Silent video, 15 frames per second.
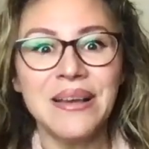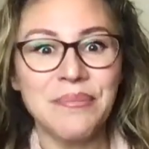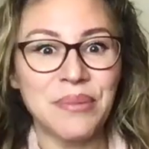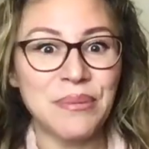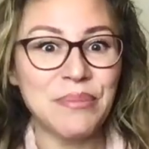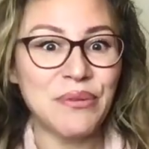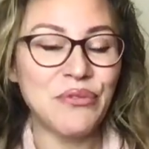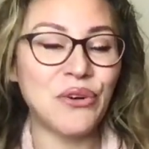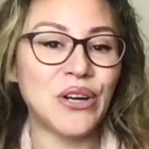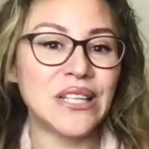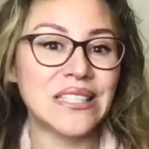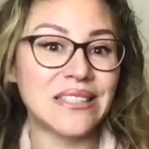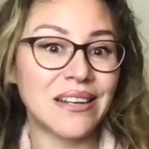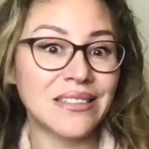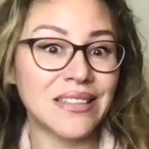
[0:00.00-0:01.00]
But before I
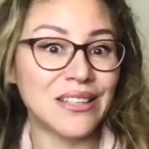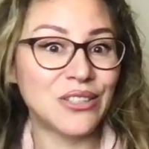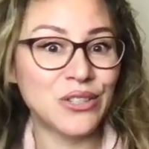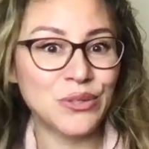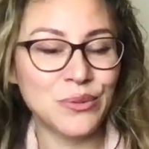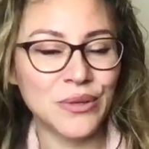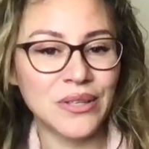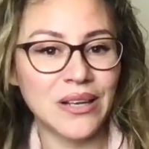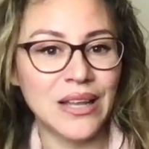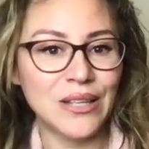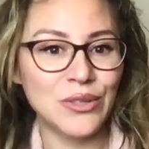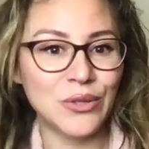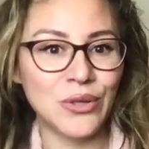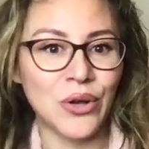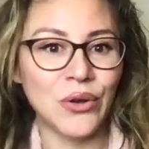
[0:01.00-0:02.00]
start, I just want to
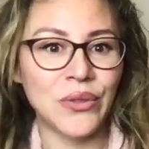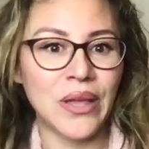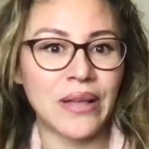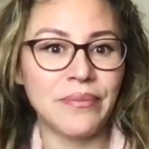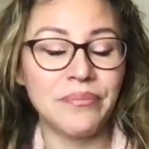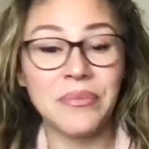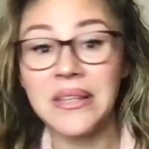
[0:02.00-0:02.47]
let you know that